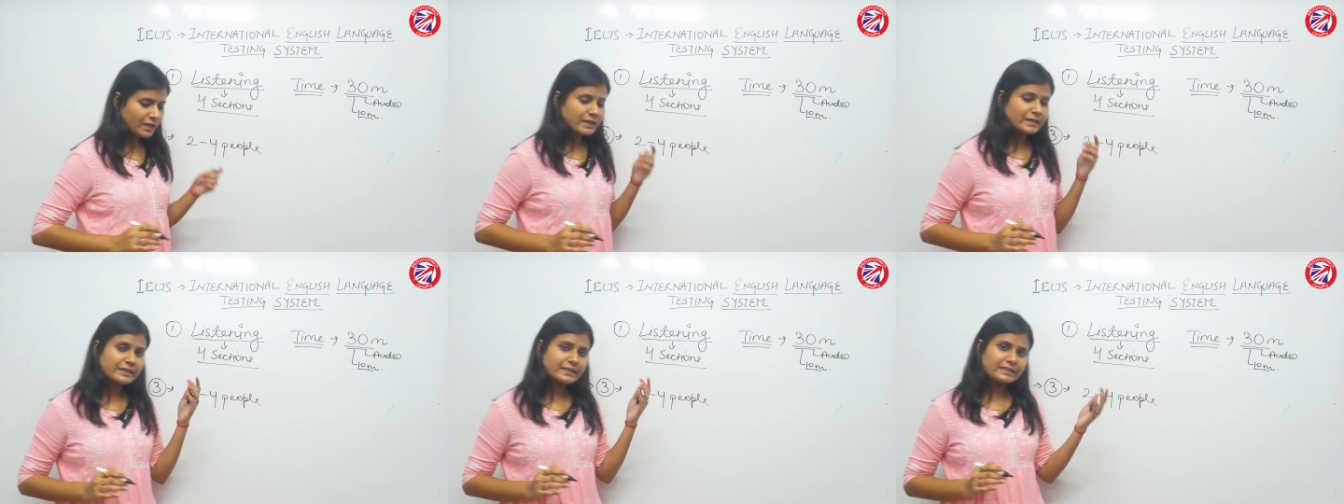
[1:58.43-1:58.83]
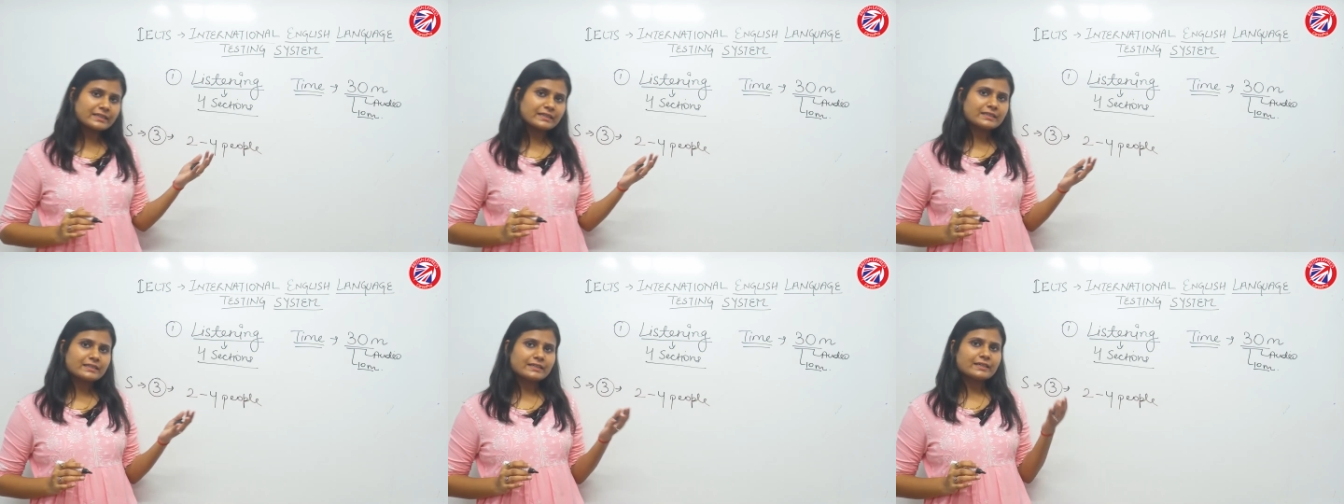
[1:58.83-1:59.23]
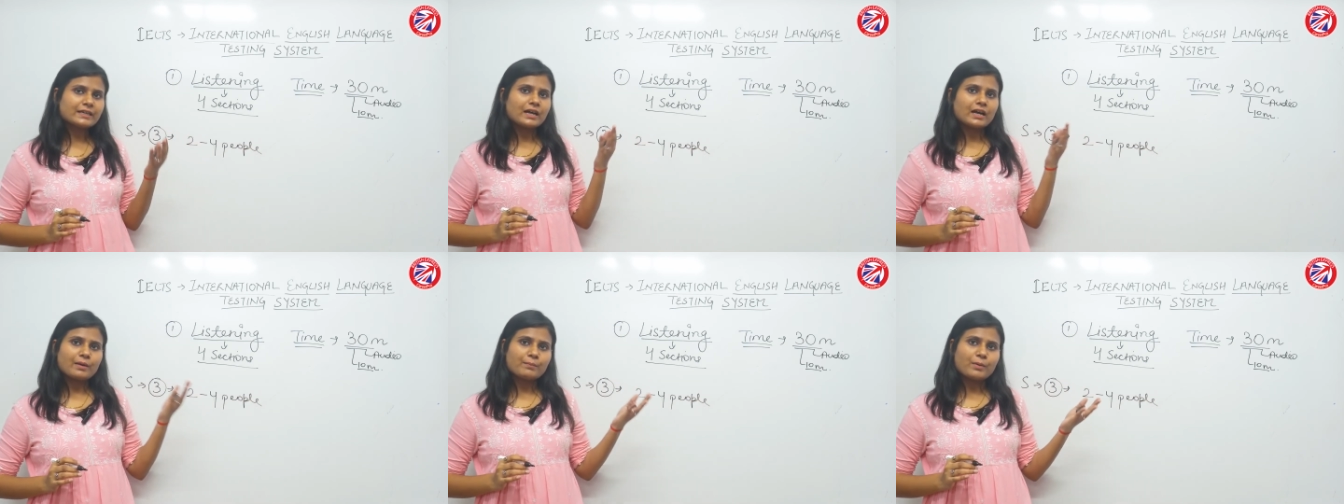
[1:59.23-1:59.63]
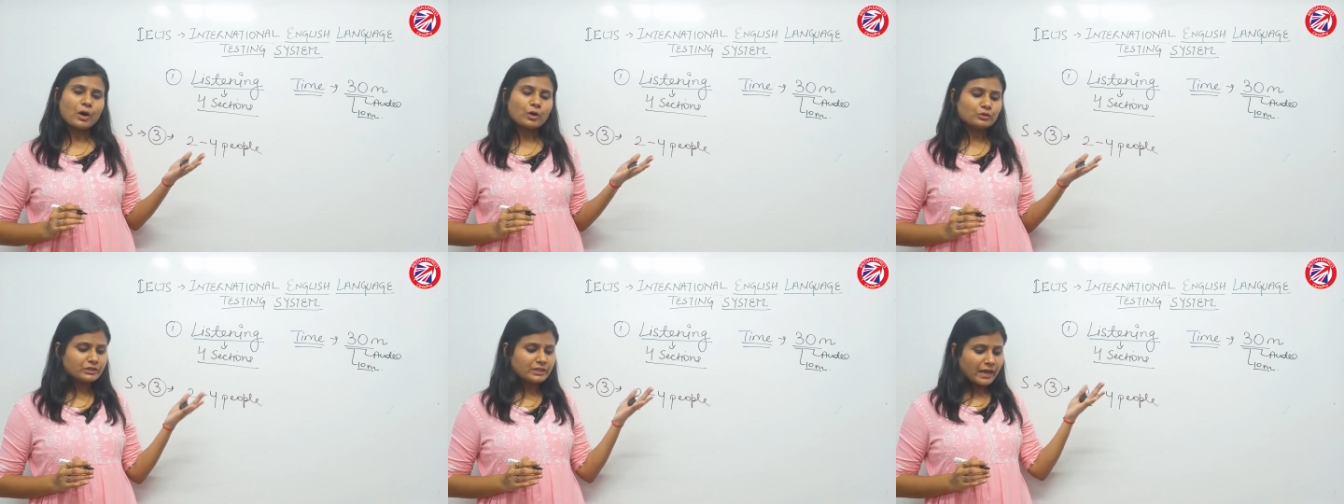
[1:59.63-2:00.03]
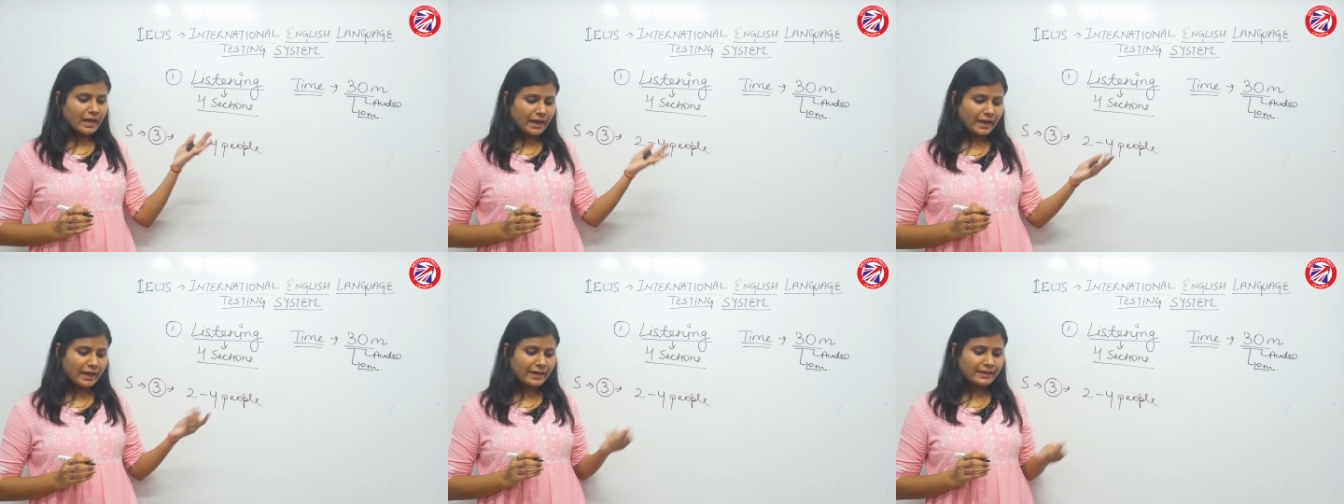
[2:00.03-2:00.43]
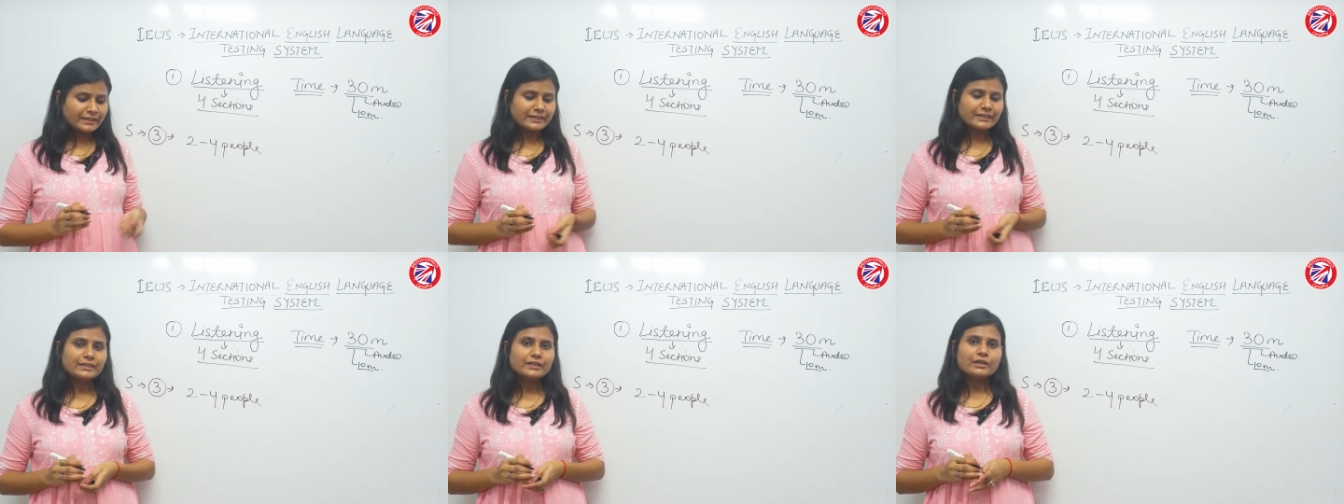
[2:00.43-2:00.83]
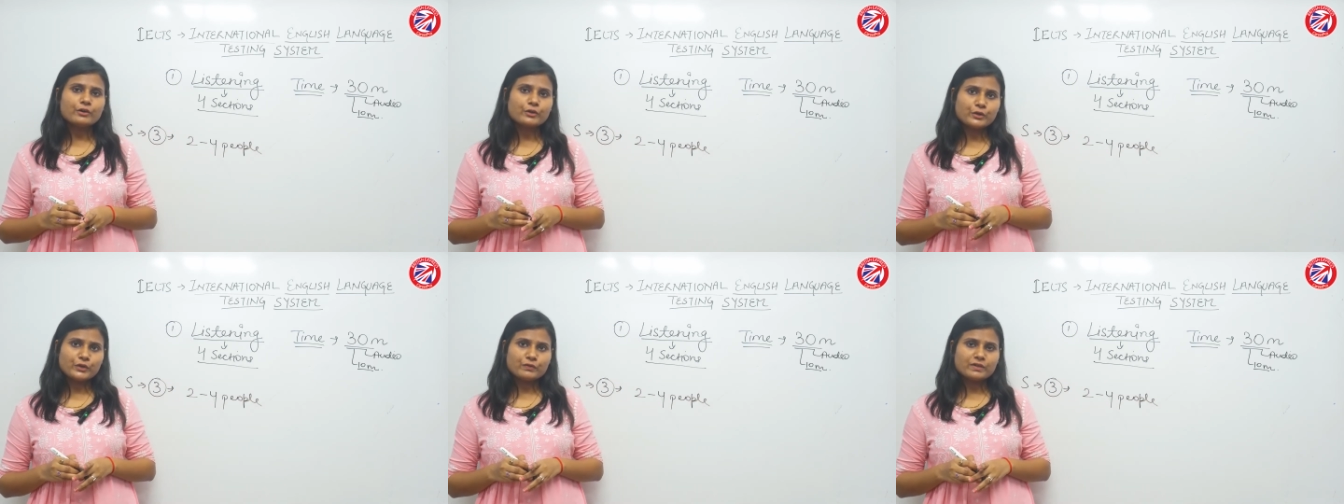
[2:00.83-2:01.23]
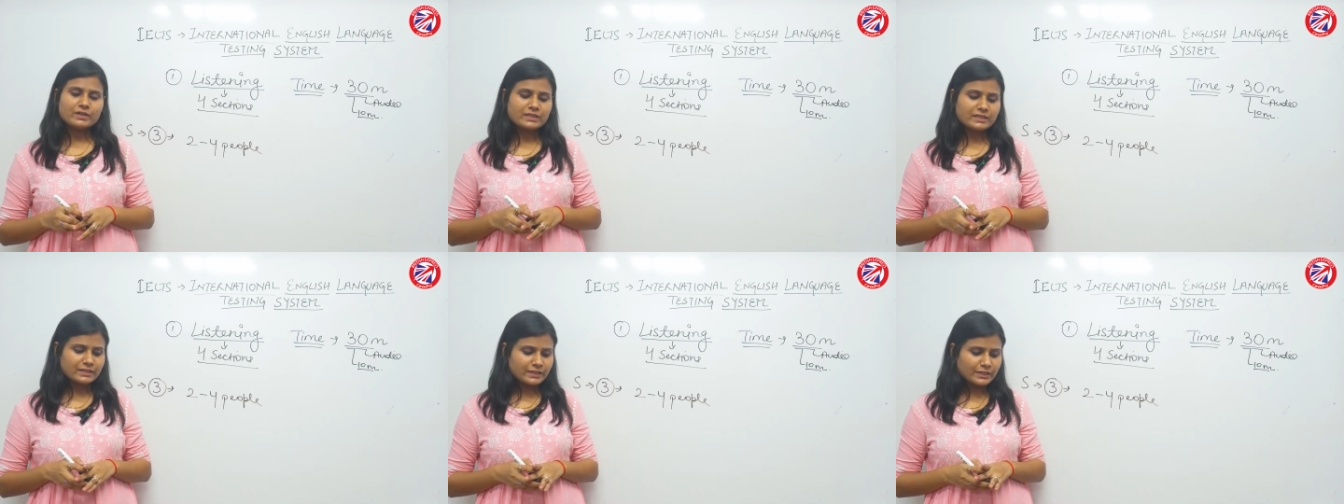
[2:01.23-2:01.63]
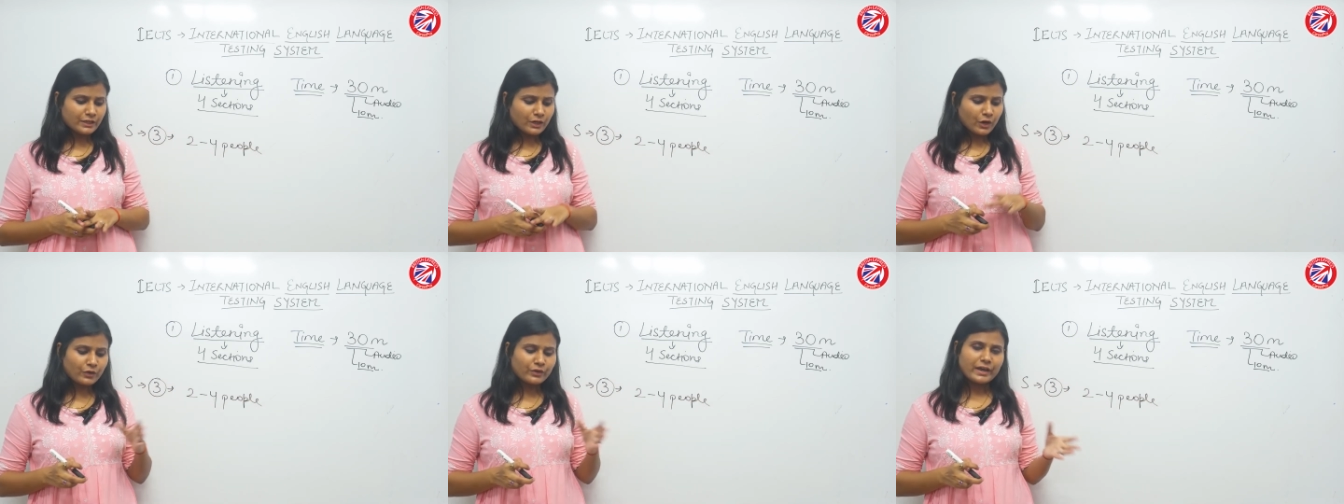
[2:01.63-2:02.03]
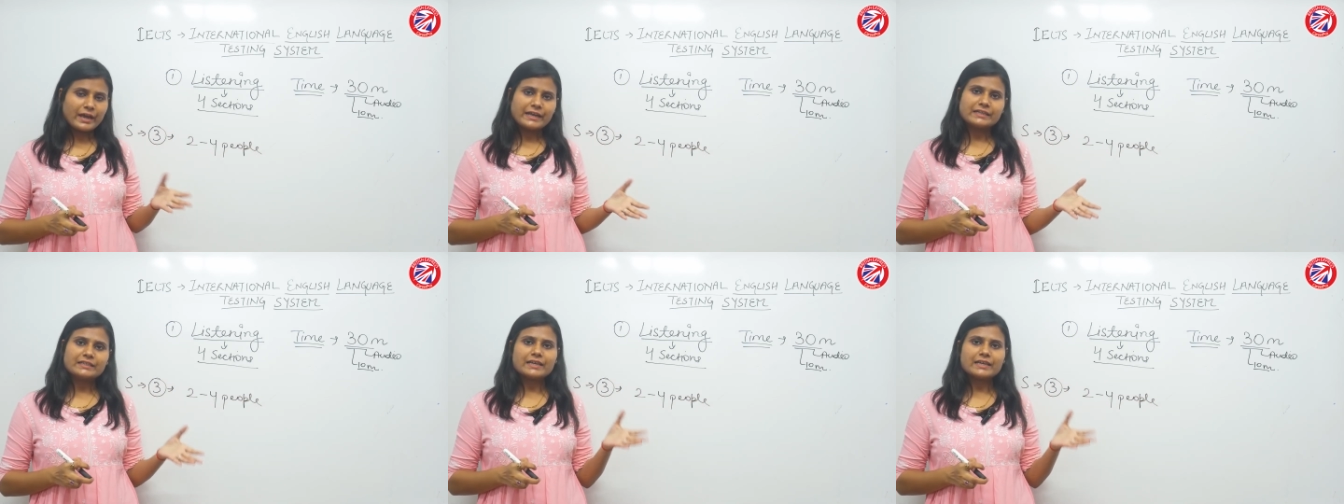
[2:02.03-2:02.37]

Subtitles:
discussing about any university or any